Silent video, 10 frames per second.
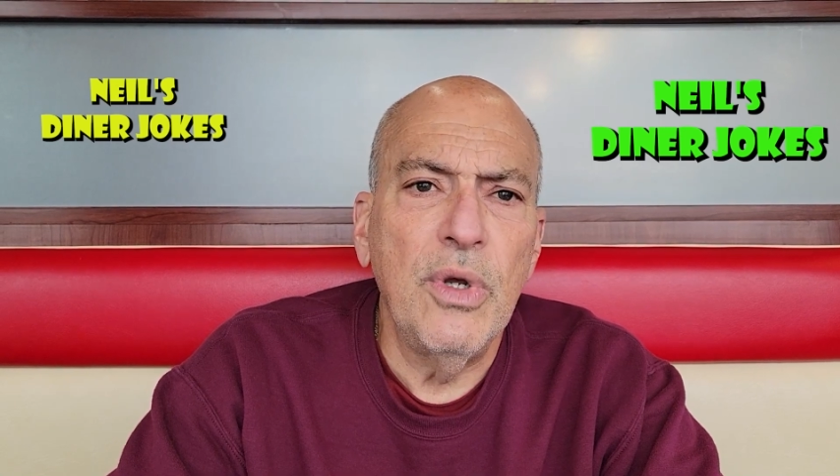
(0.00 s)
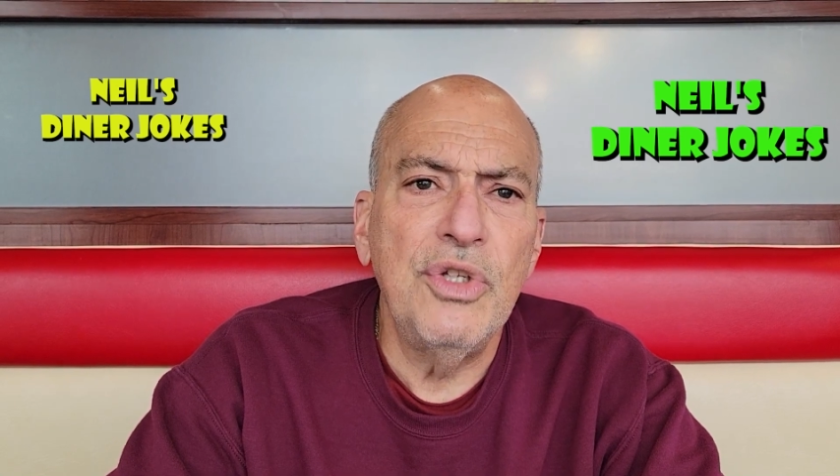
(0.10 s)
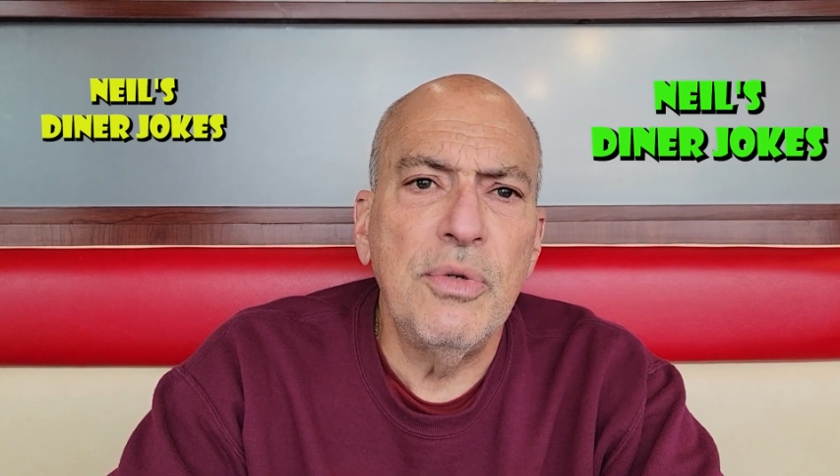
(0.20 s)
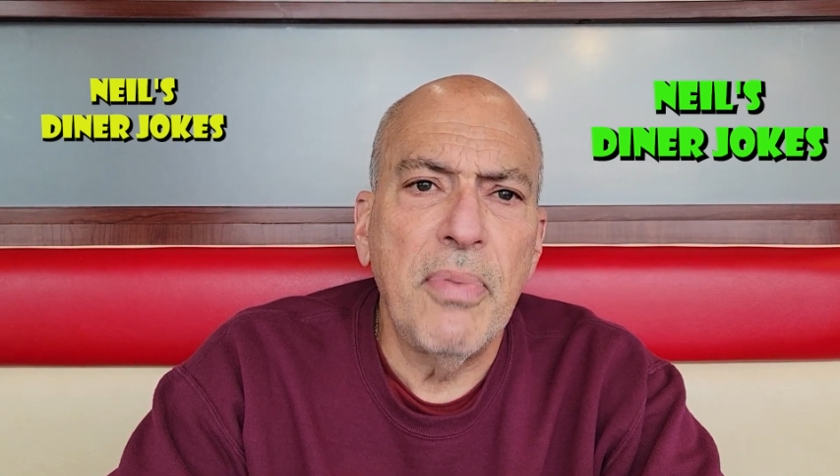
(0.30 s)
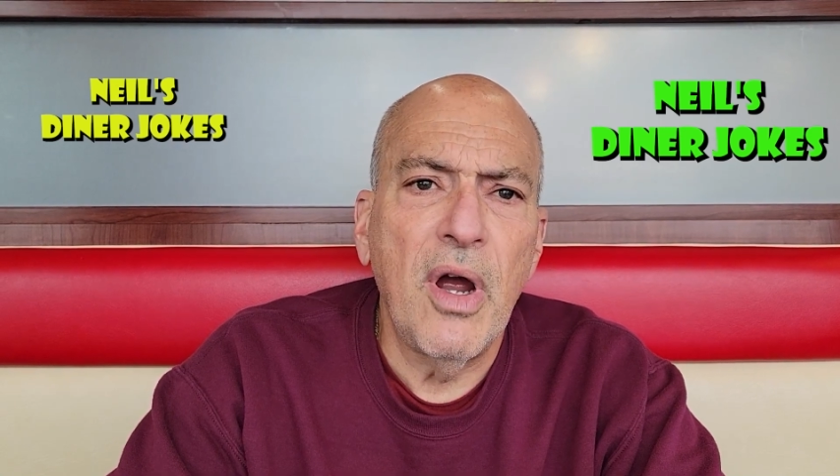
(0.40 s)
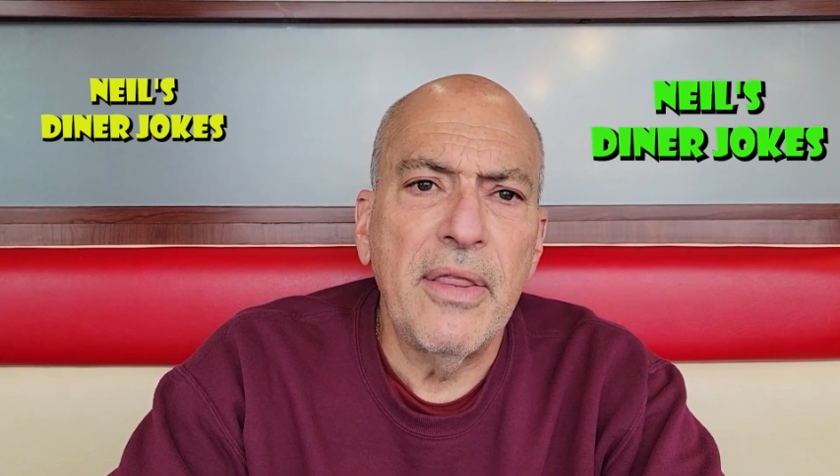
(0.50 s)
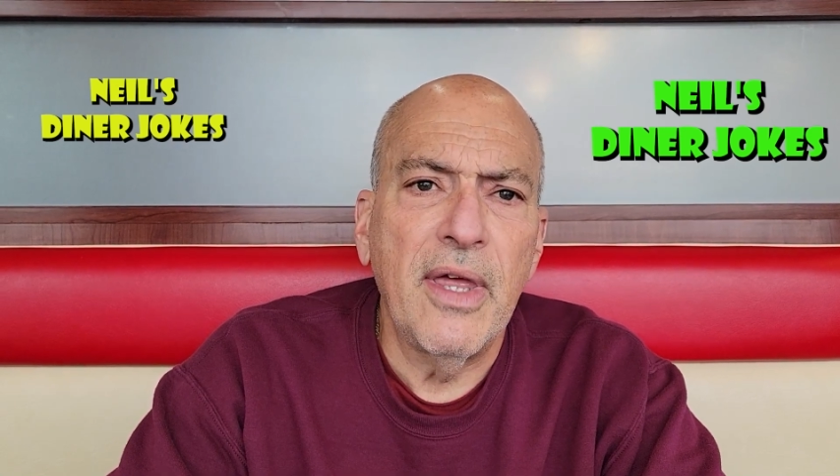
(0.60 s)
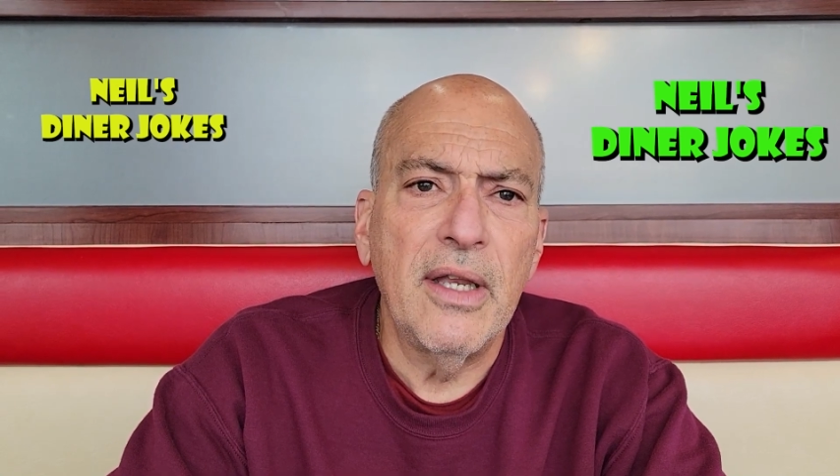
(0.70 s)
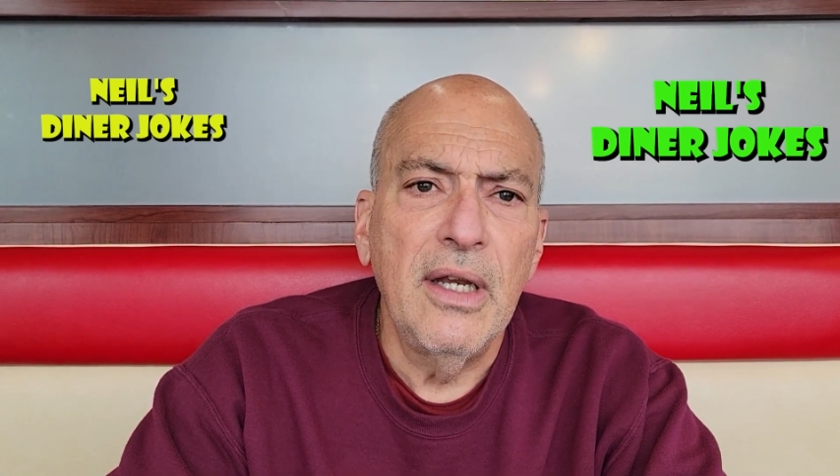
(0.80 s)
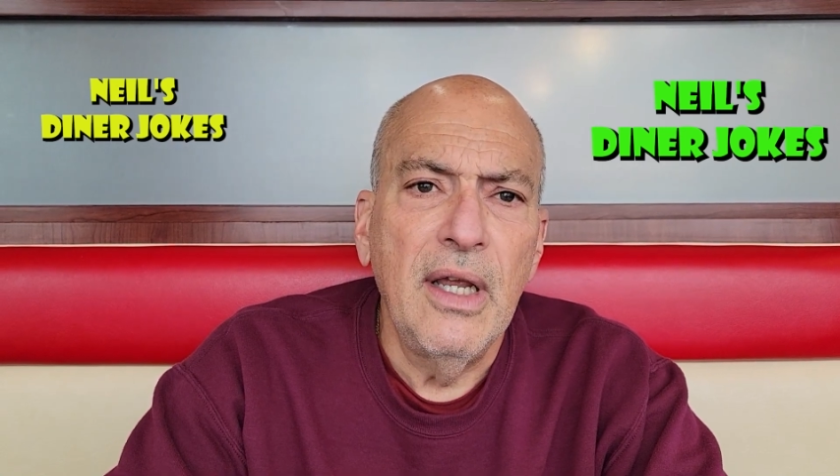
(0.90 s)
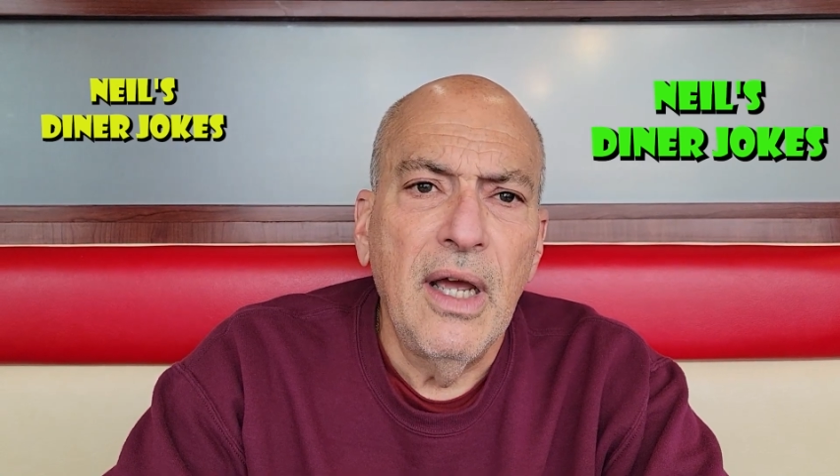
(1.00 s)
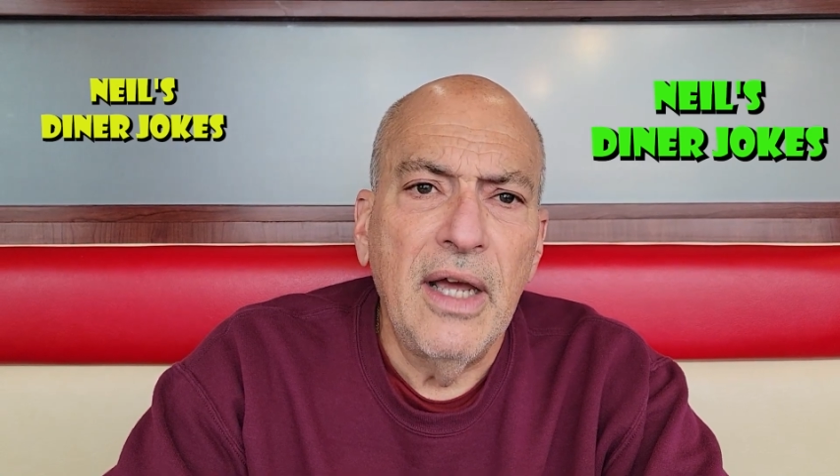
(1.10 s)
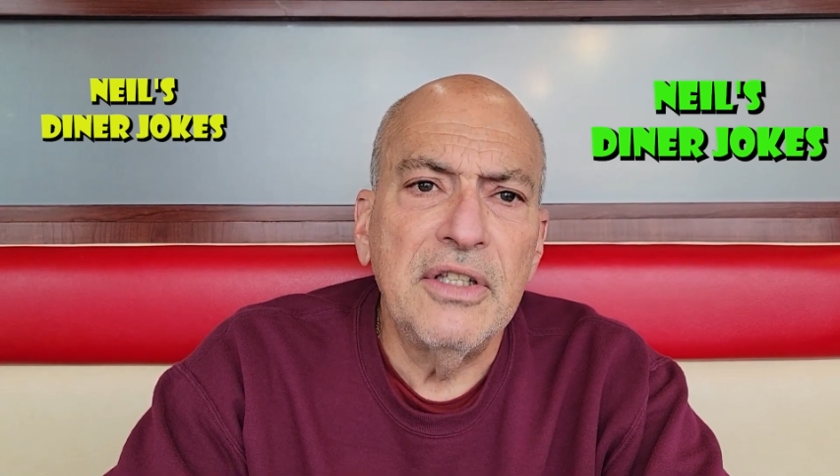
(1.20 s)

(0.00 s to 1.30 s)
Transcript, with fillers: Where'd you buy that?